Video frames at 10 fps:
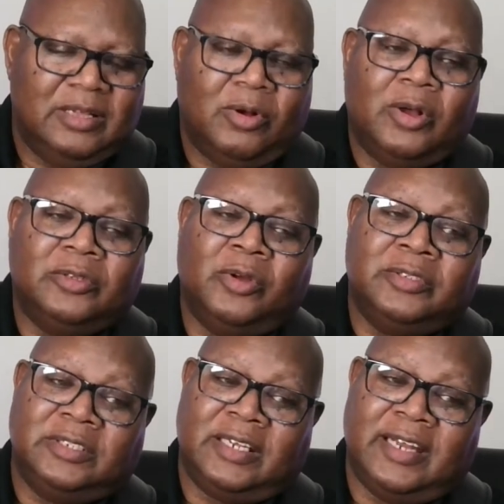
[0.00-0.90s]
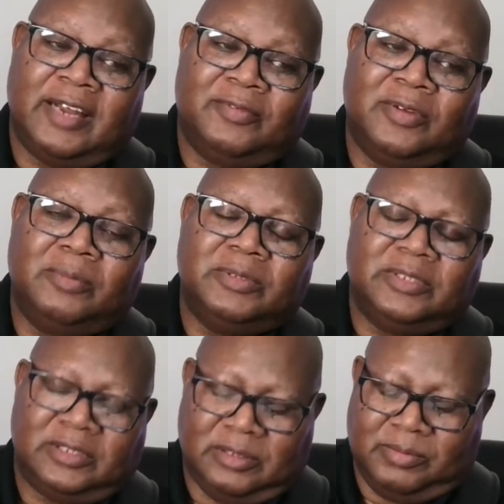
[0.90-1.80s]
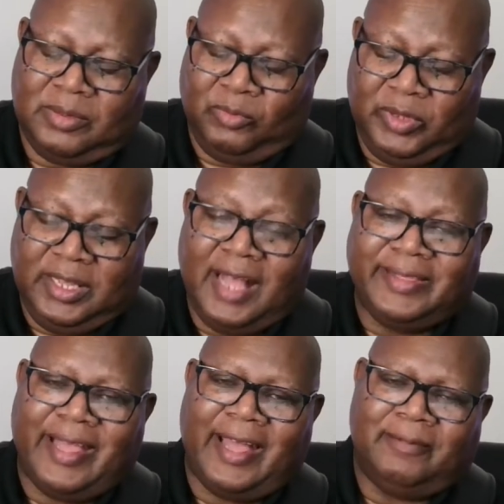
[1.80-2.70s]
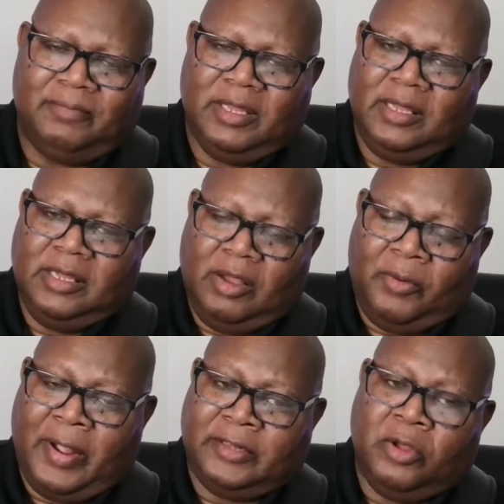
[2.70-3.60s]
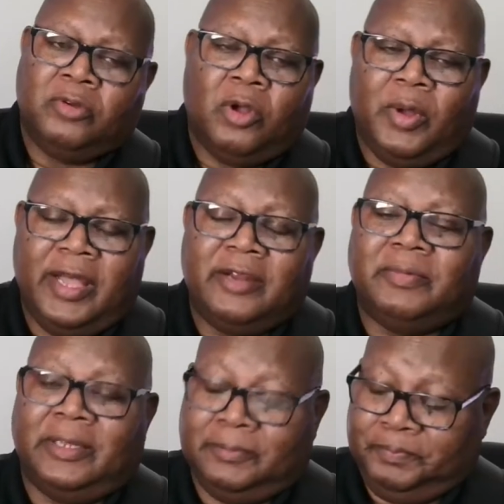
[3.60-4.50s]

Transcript: Oh no, you said natural number system. We got that. All right. Don't go ahead of me